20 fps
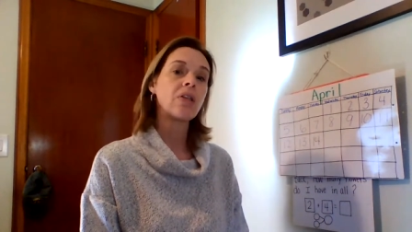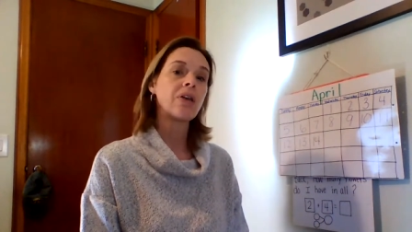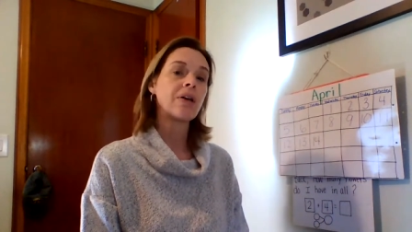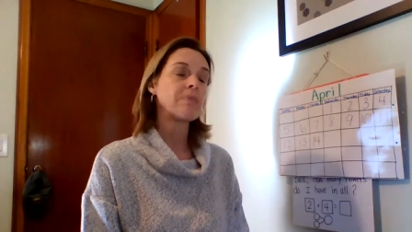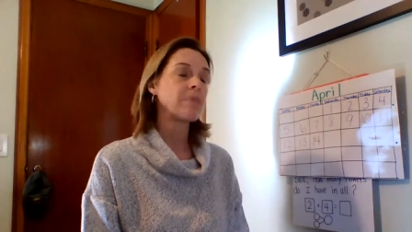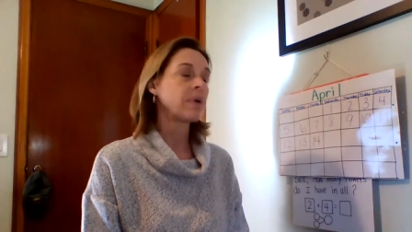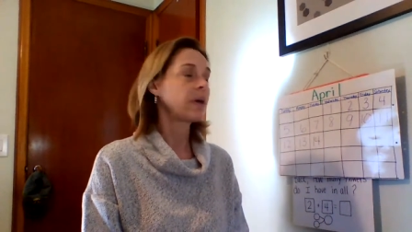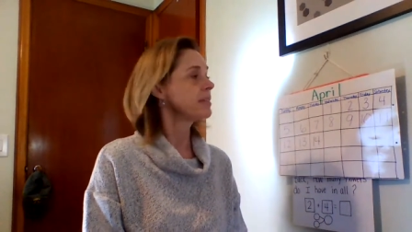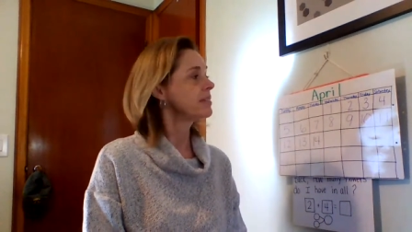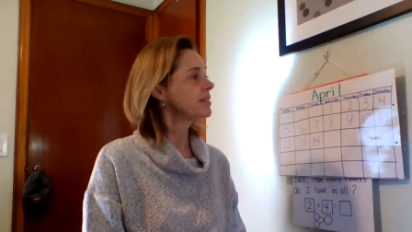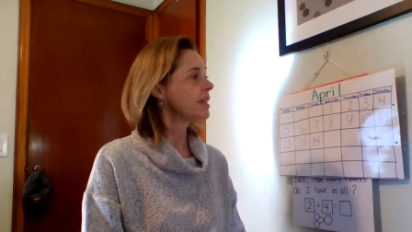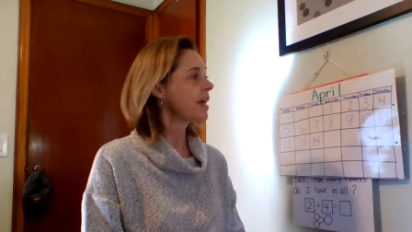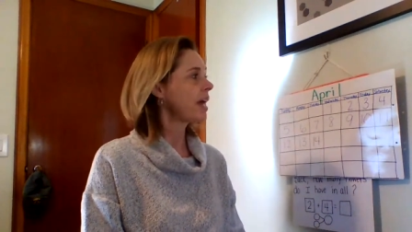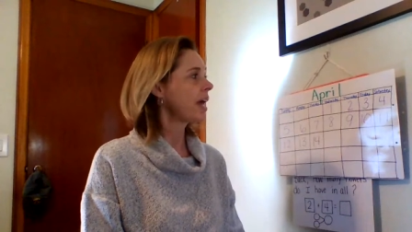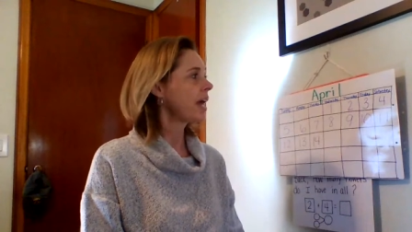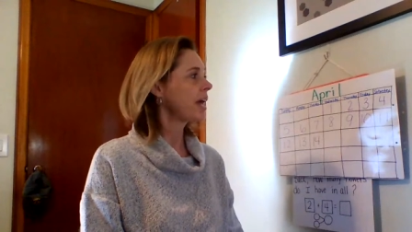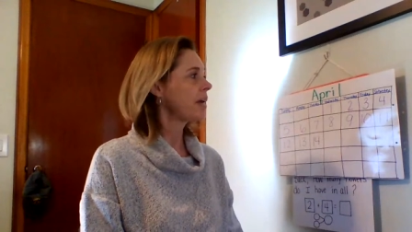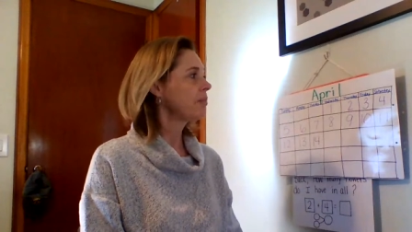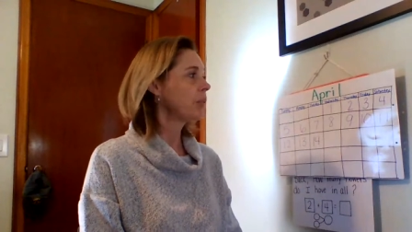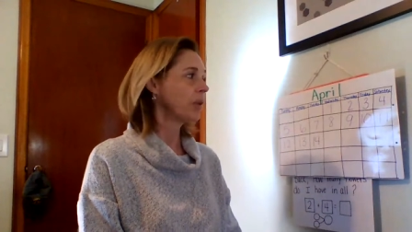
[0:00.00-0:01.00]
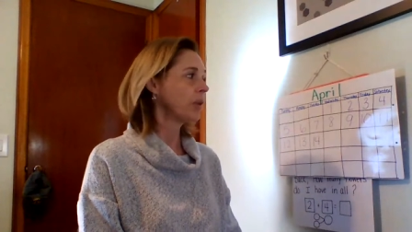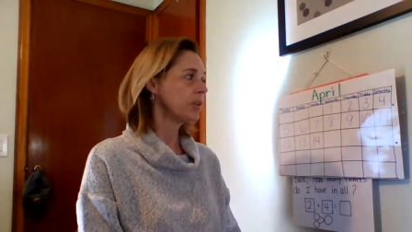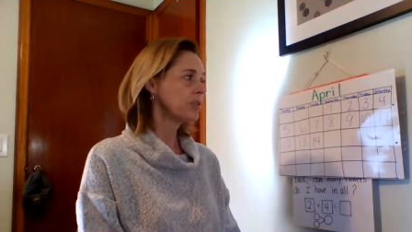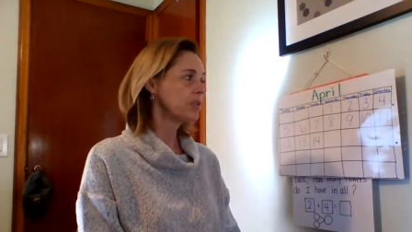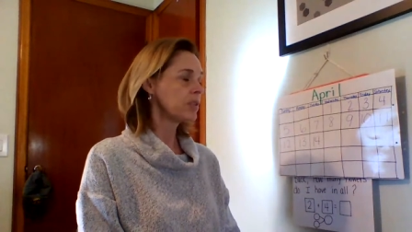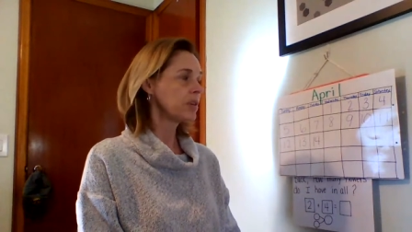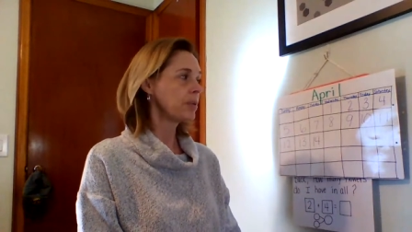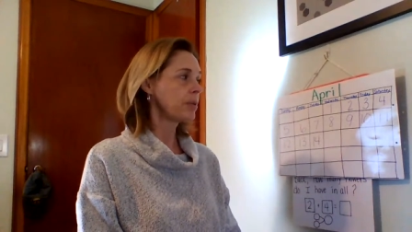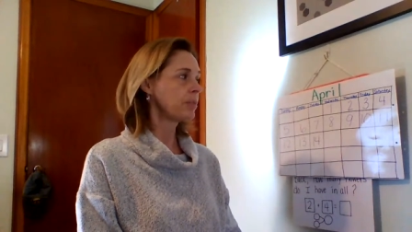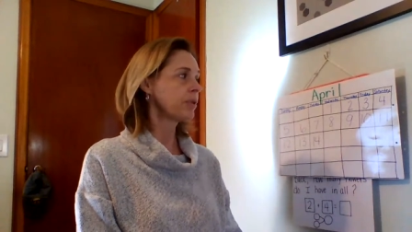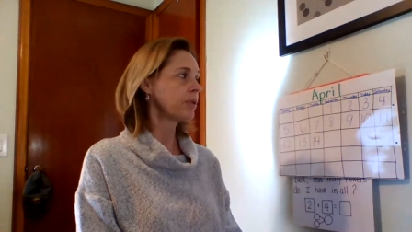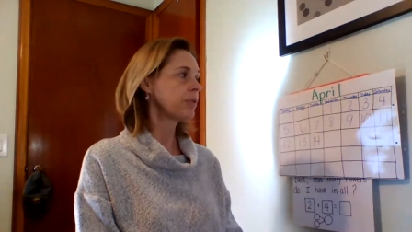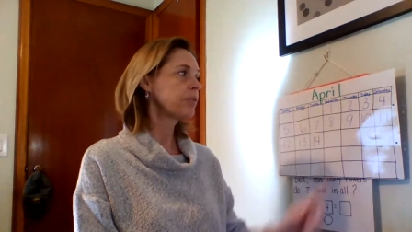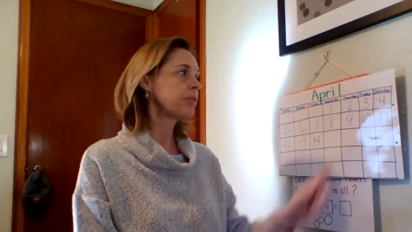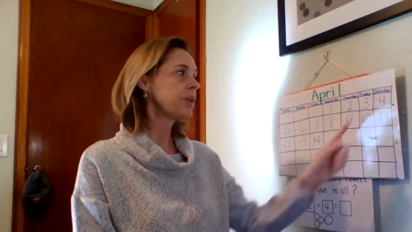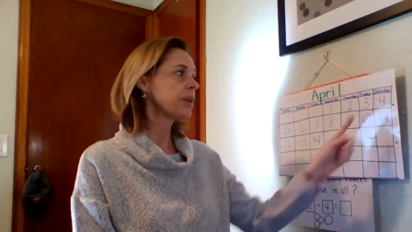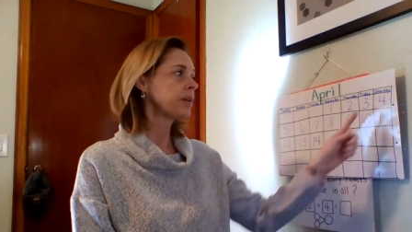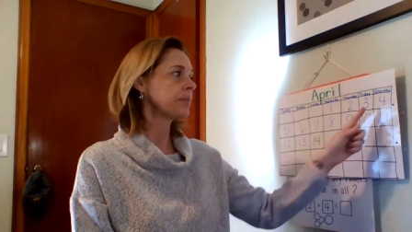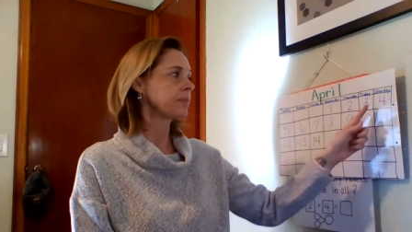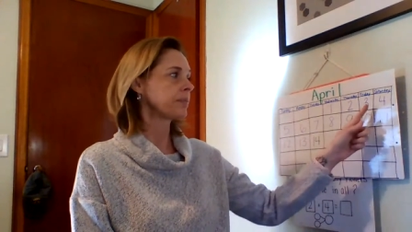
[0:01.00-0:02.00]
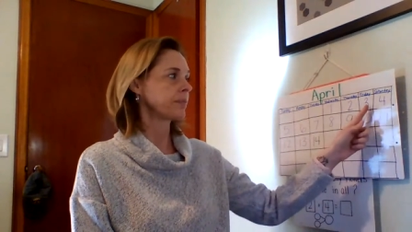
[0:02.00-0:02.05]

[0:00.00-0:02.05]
I might say, point to the number 3,